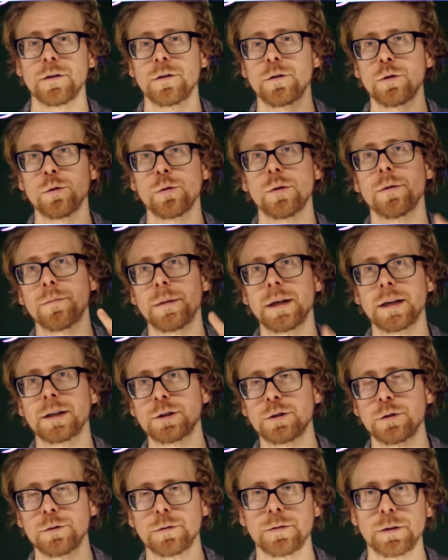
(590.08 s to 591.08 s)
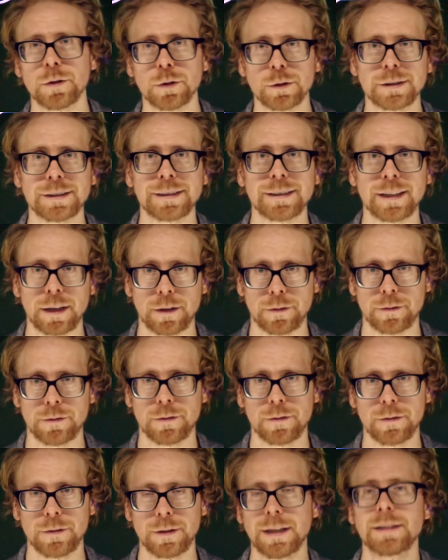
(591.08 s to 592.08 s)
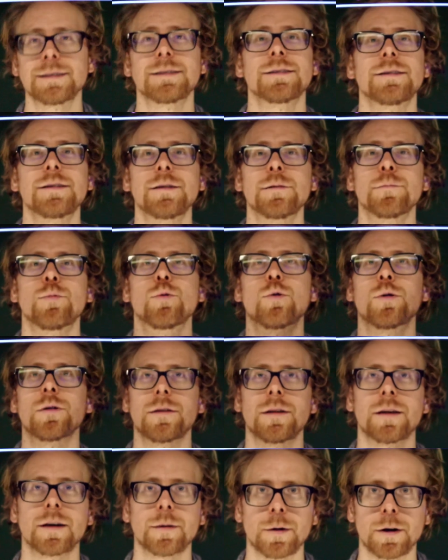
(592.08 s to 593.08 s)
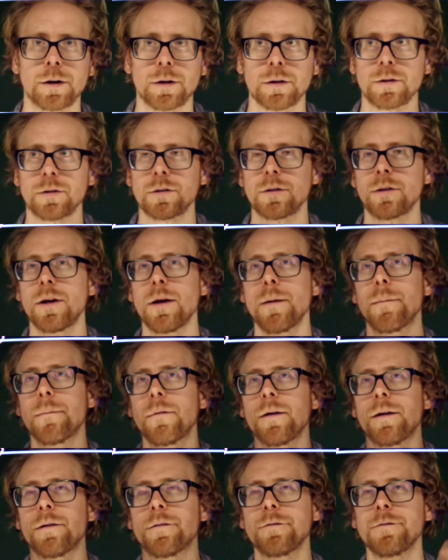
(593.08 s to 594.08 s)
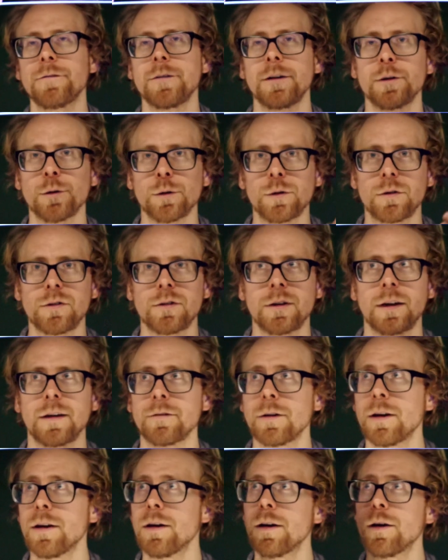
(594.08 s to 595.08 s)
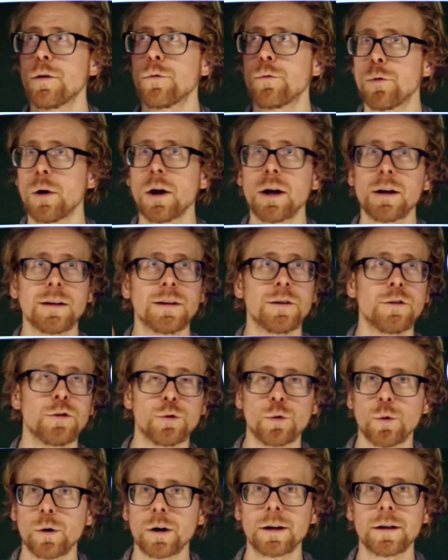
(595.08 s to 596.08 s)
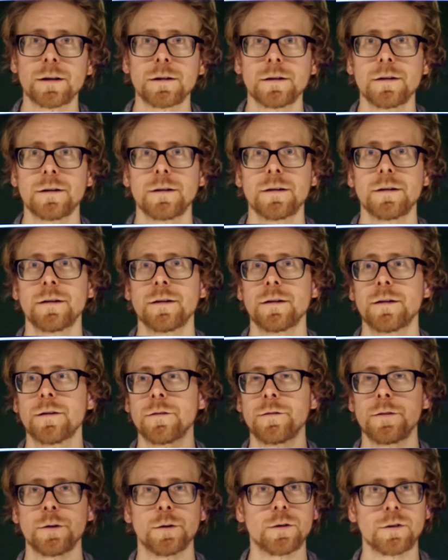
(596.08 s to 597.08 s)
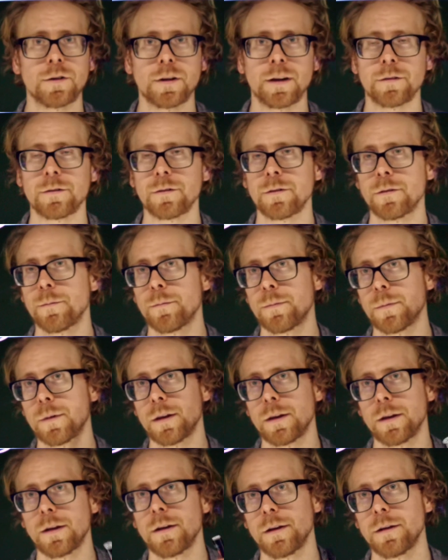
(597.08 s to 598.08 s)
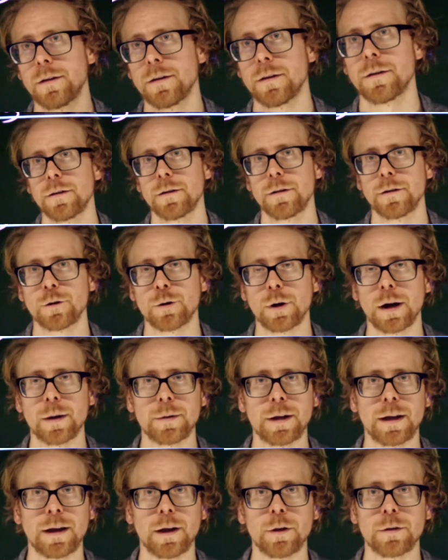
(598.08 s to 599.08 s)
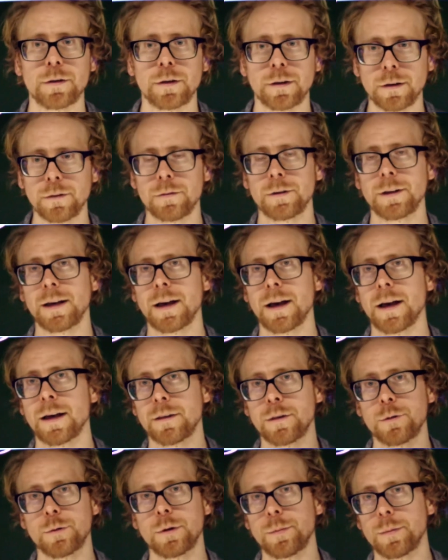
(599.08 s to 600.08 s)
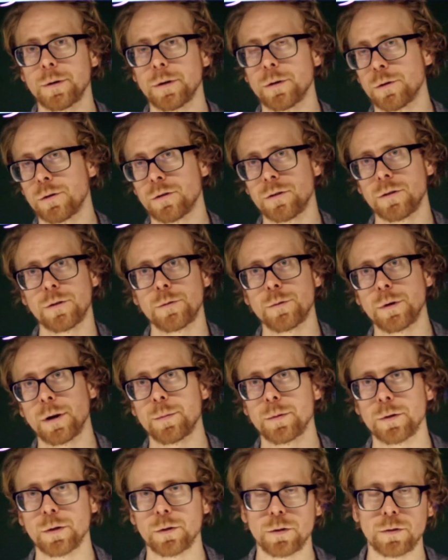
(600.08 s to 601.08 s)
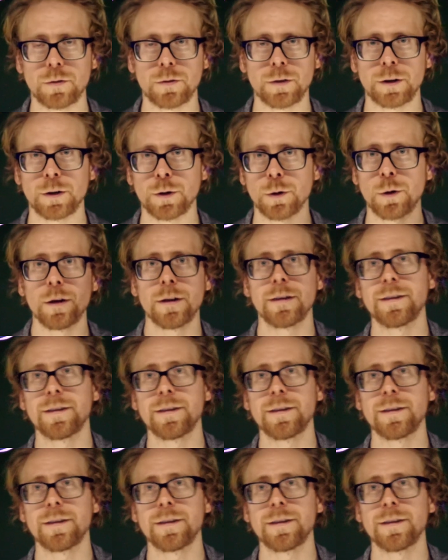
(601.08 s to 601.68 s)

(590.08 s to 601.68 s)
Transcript: Do what makes you feel safe. That's the important thing about all this. Feel safe. Run, enjoy it, feel safe. grab that healthy living guide, 3 pillars, right below this video.